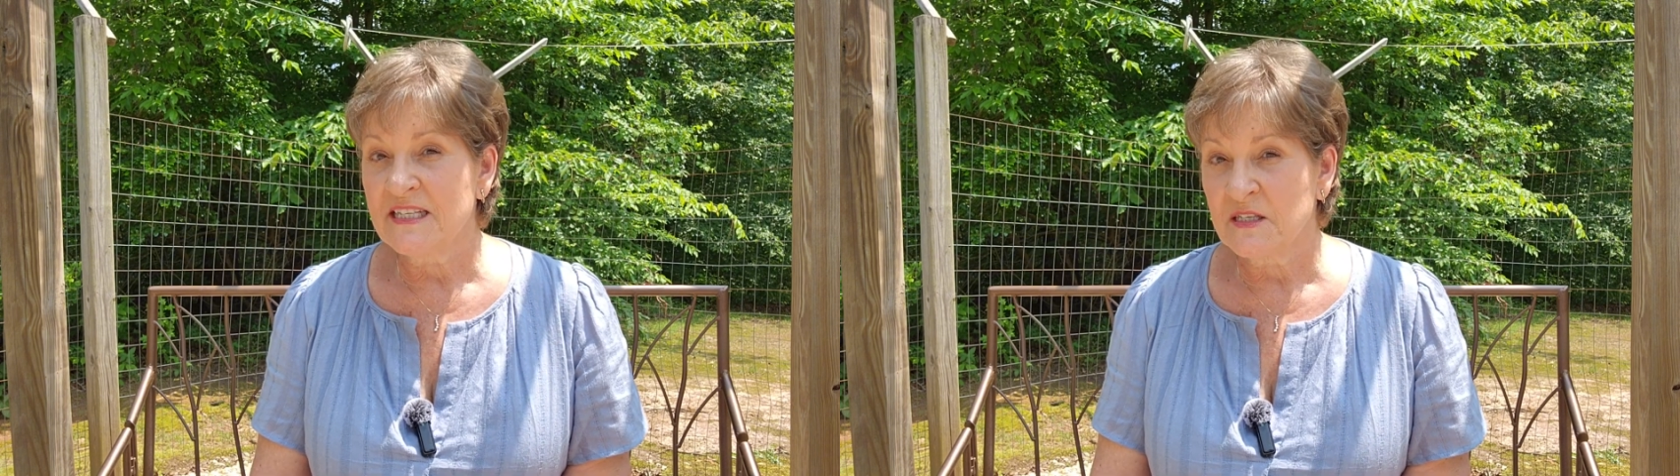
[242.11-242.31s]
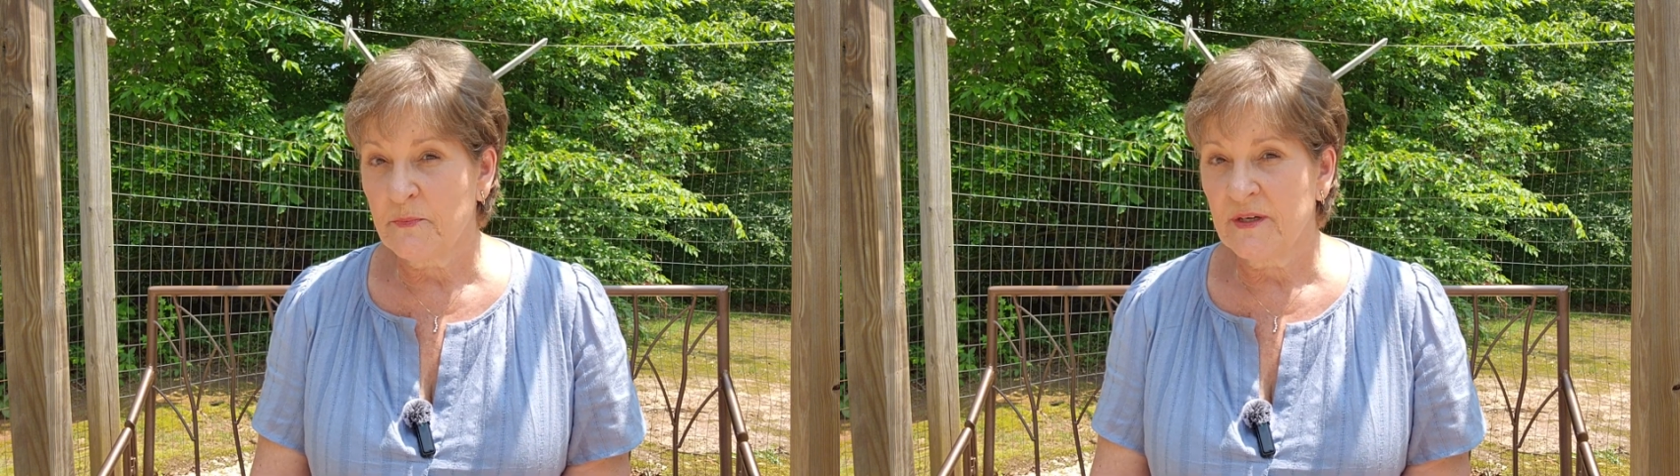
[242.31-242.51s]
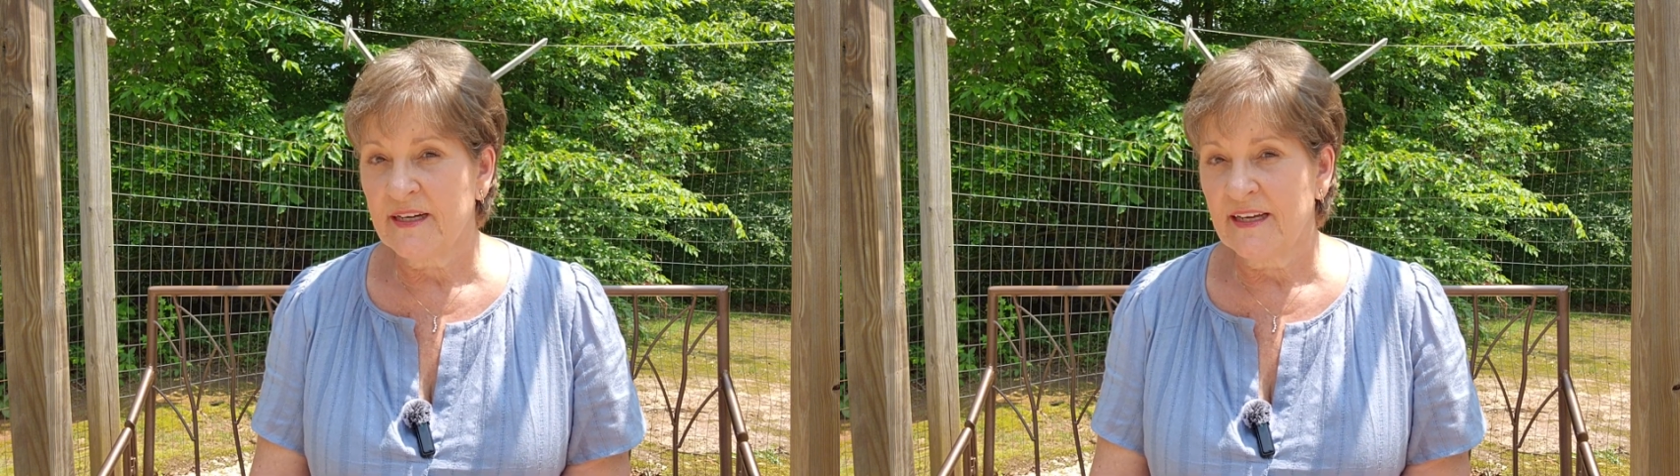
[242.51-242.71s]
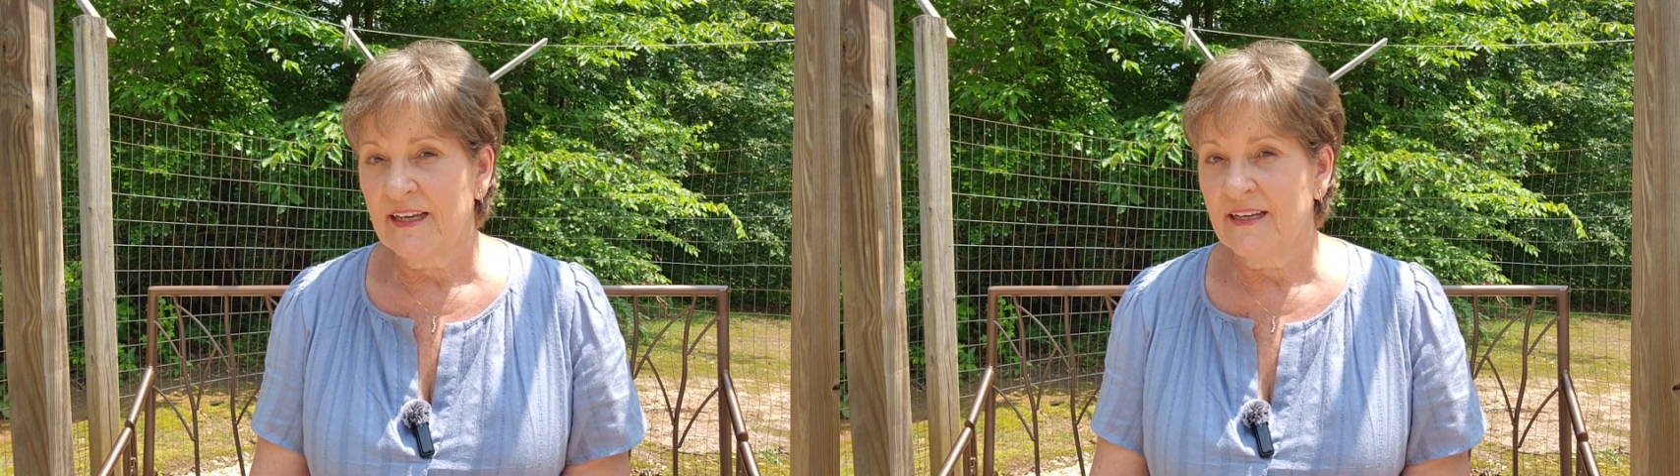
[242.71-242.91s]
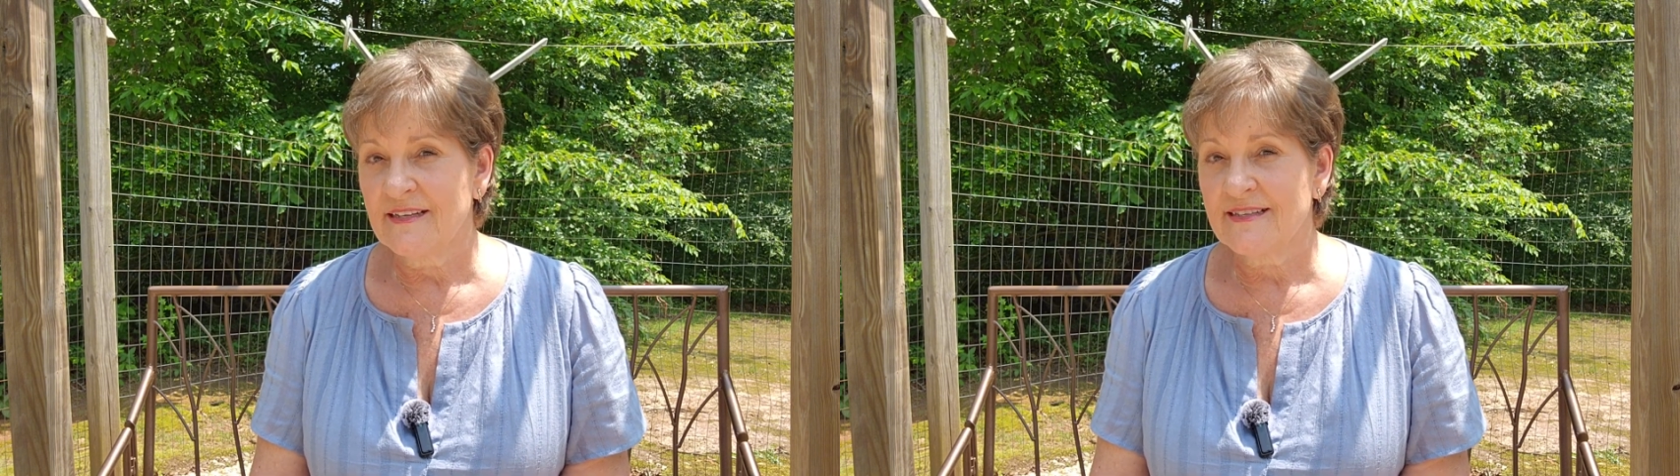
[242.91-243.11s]

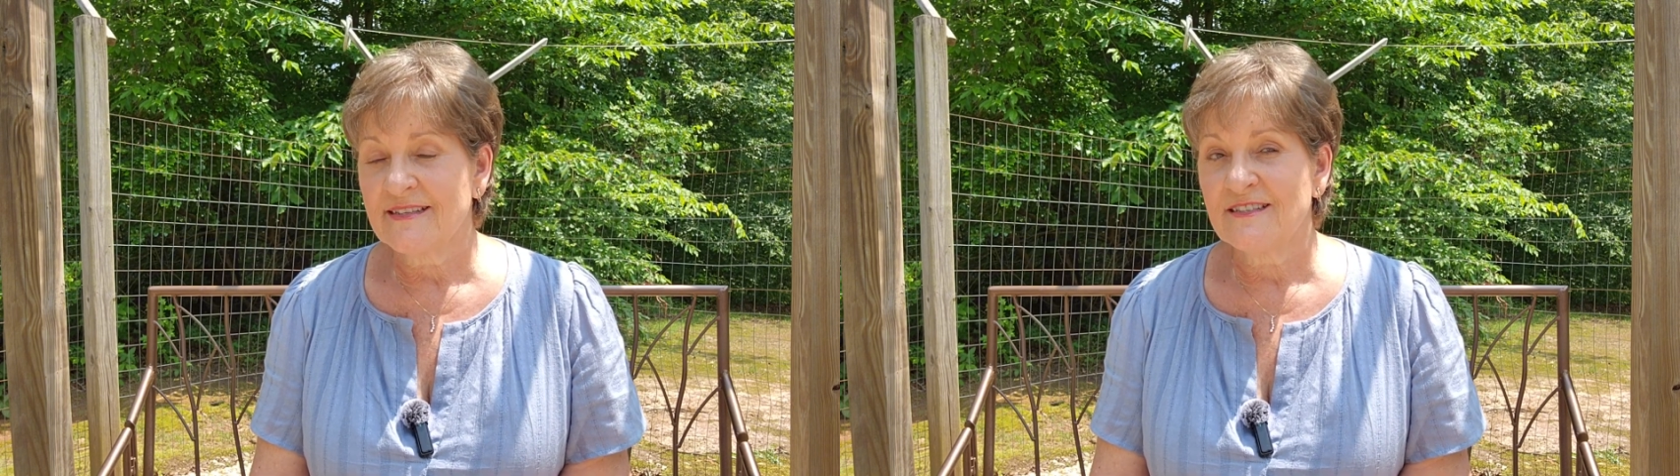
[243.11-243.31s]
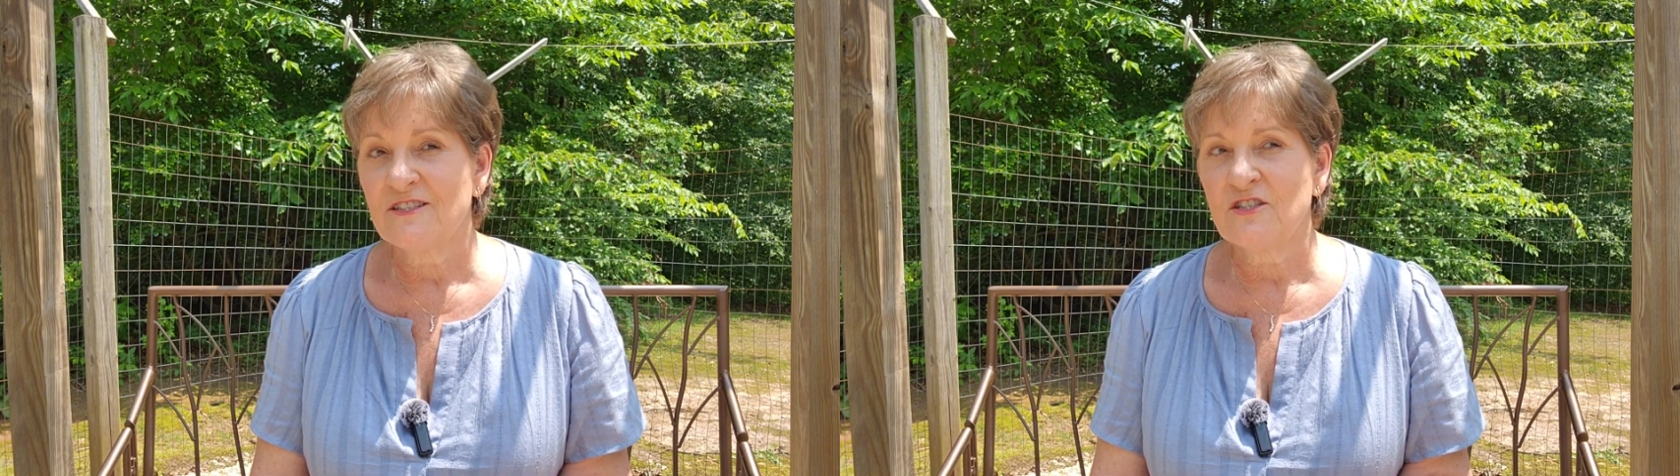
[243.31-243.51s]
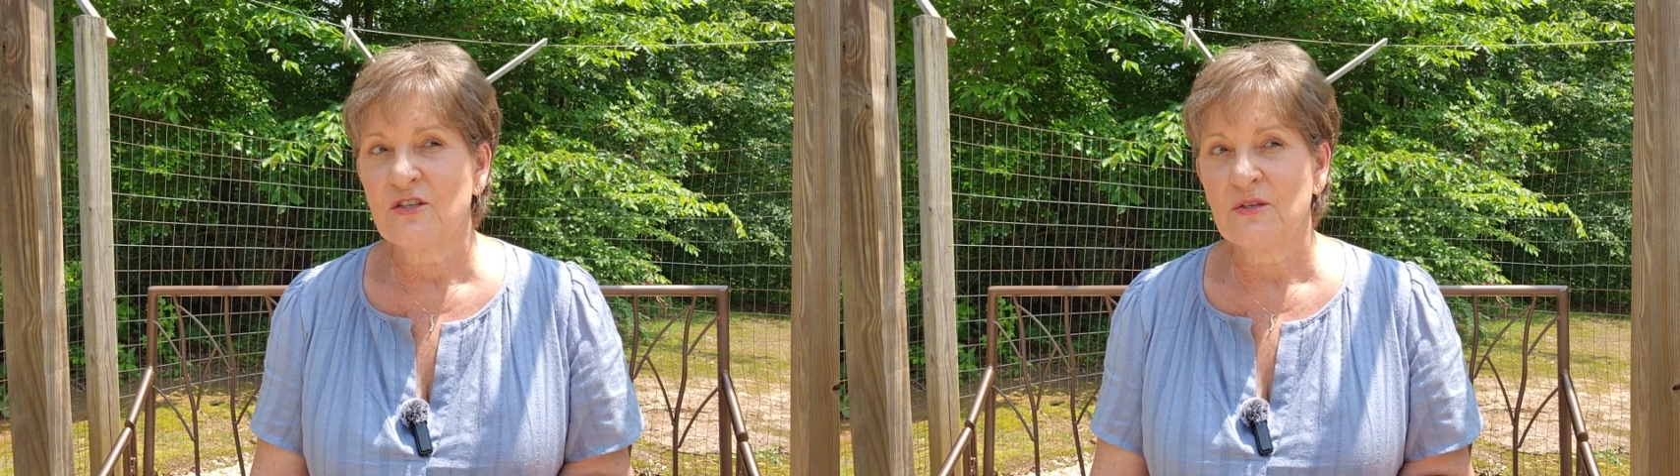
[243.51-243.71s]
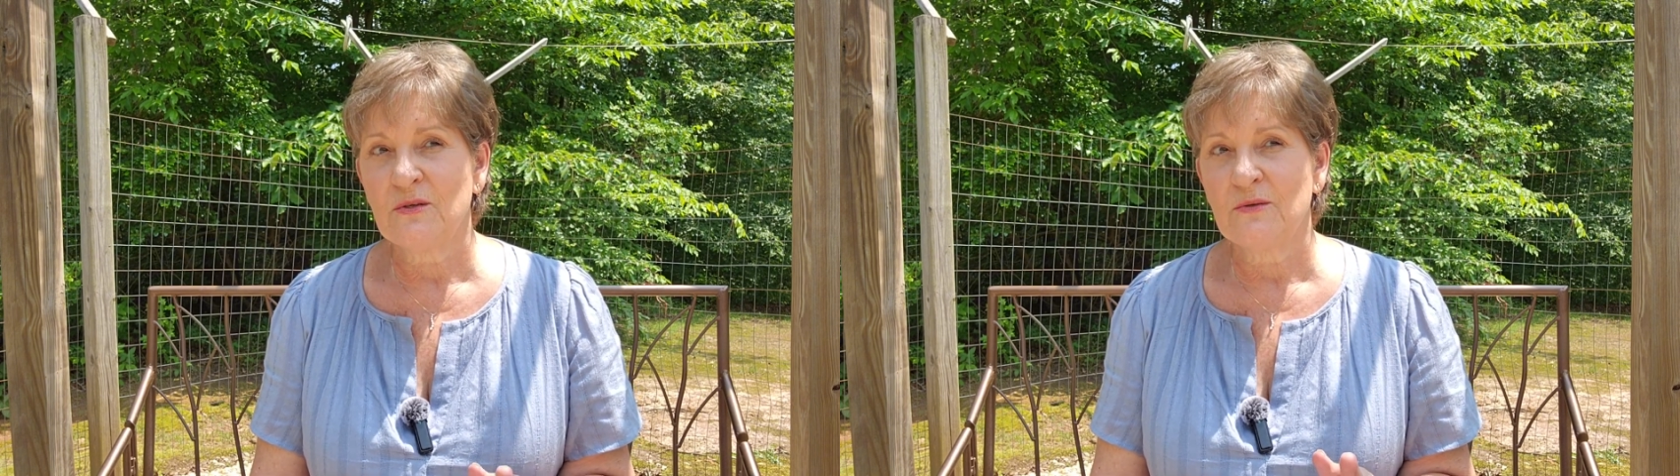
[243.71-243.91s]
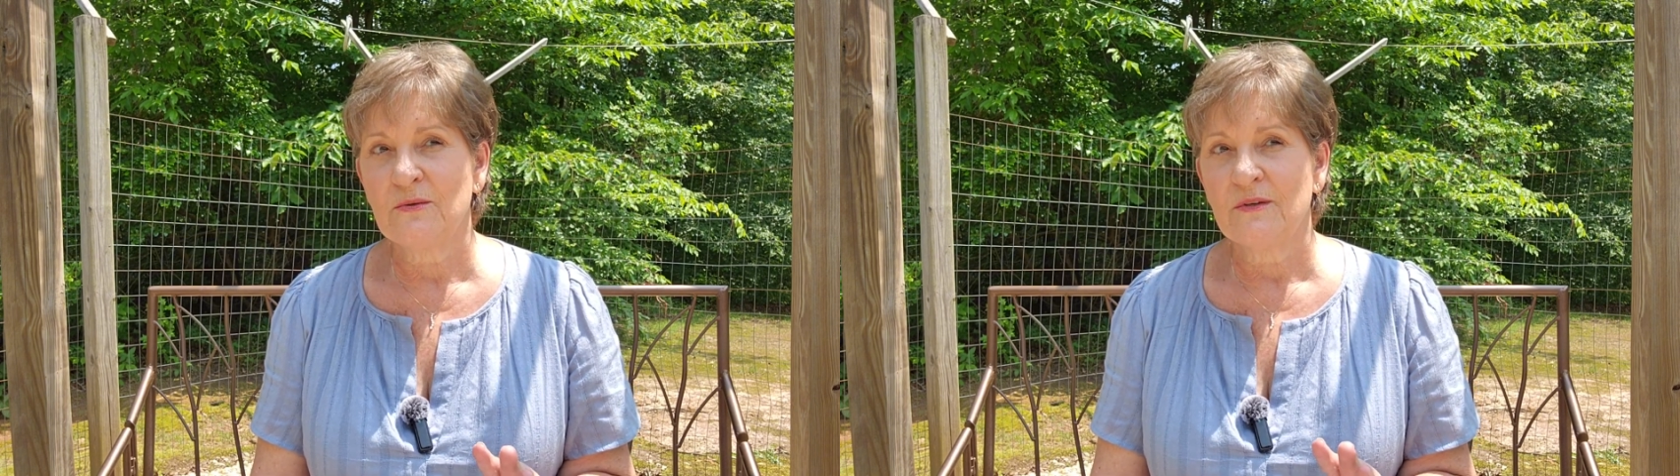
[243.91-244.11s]
springs
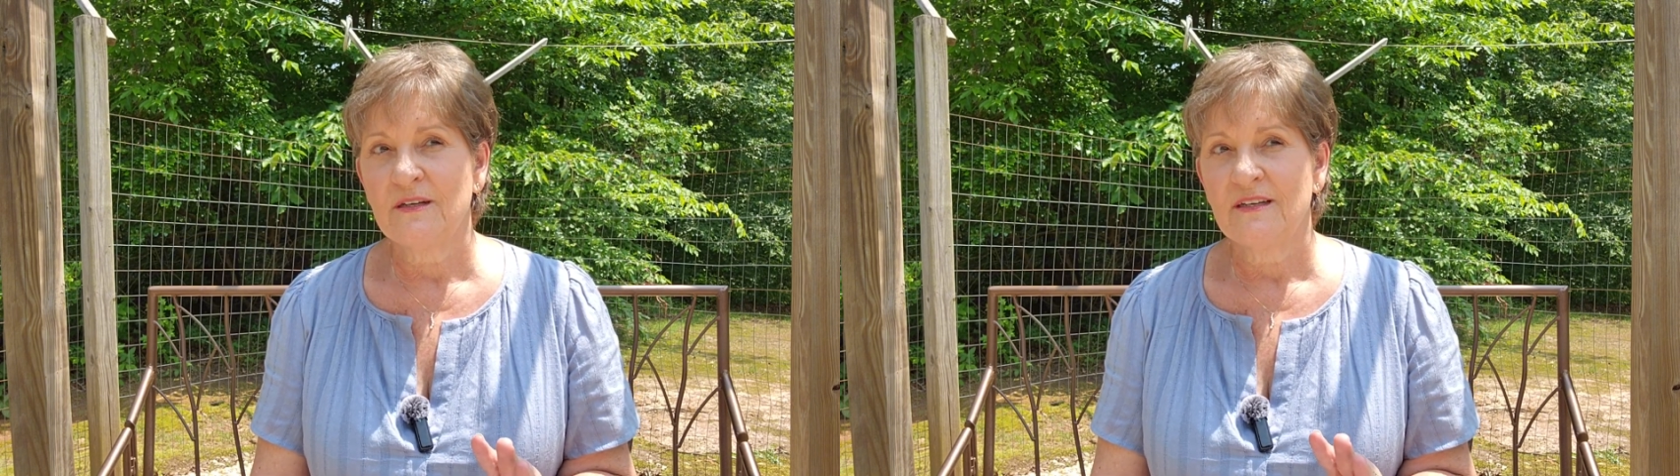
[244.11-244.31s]
to